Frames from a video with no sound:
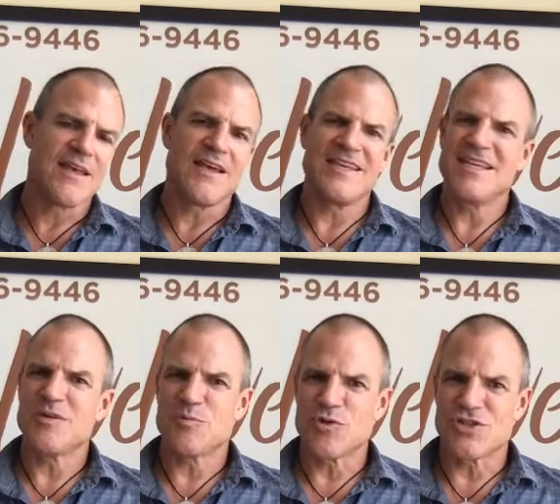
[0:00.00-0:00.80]
Anita
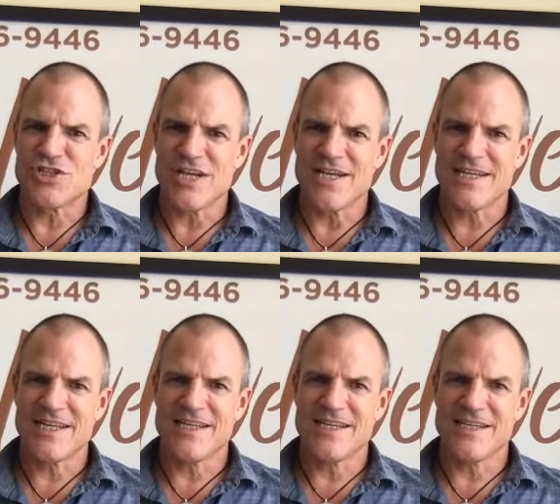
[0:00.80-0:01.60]

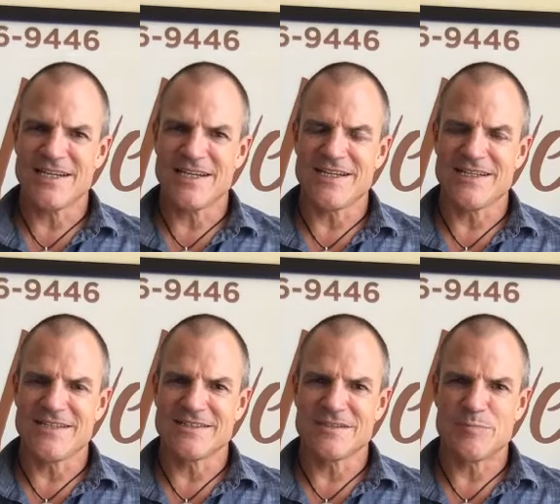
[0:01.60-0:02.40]
Morjani
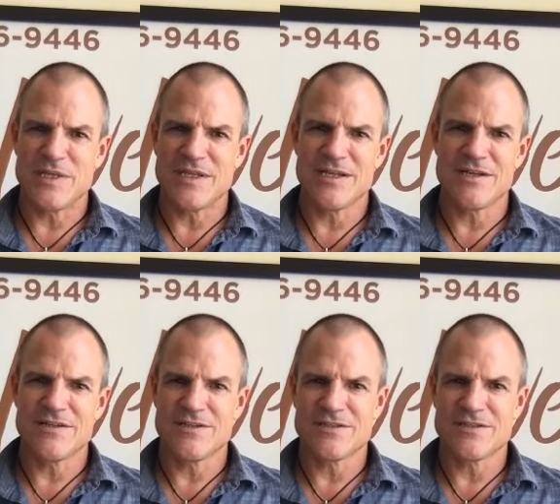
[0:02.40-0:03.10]
has been here.